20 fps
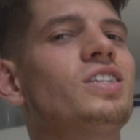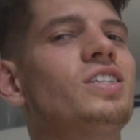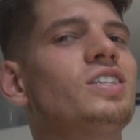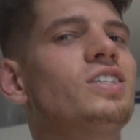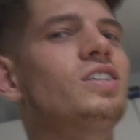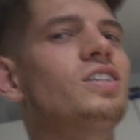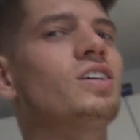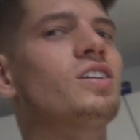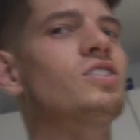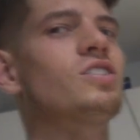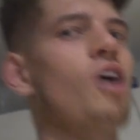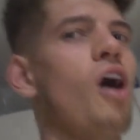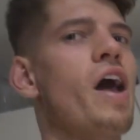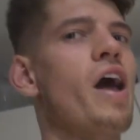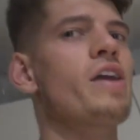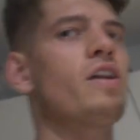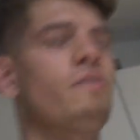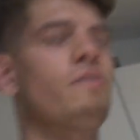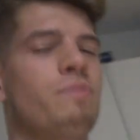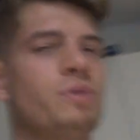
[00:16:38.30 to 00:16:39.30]
This is a
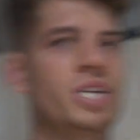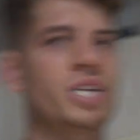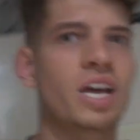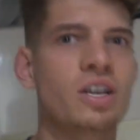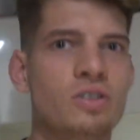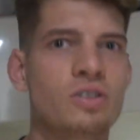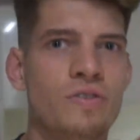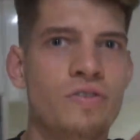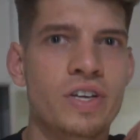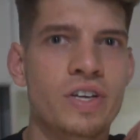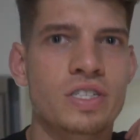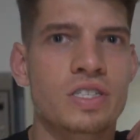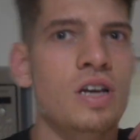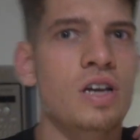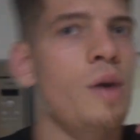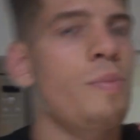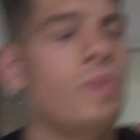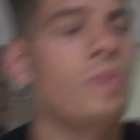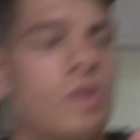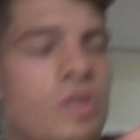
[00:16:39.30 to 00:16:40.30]
sign of potential things to
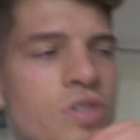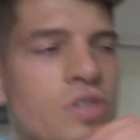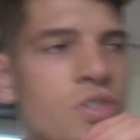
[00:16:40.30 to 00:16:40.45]
come, but you're